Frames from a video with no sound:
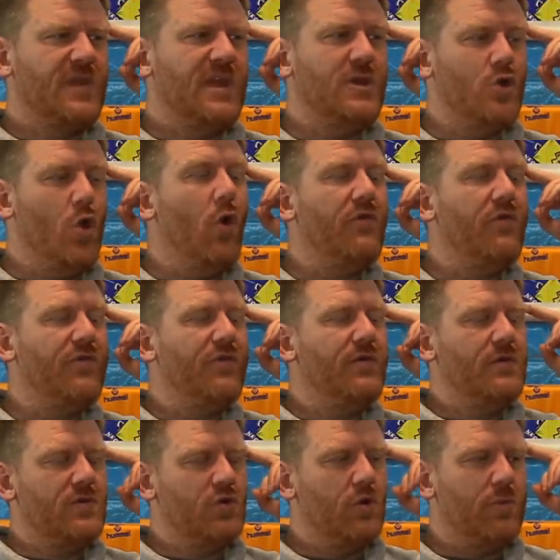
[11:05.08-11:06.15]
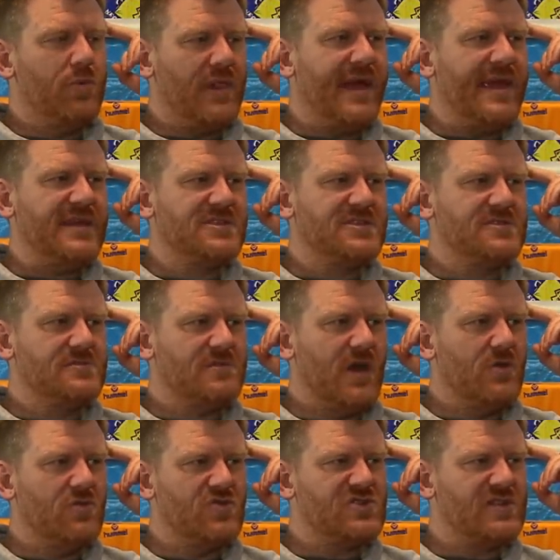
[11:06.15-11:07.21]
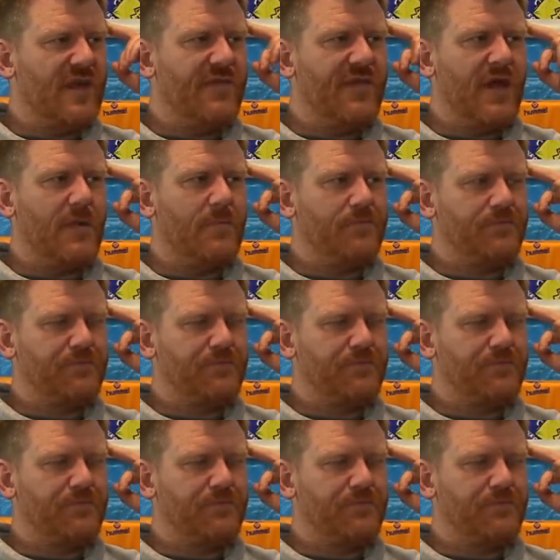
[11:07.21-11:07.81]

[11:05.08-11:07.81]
enough good players. I understand that.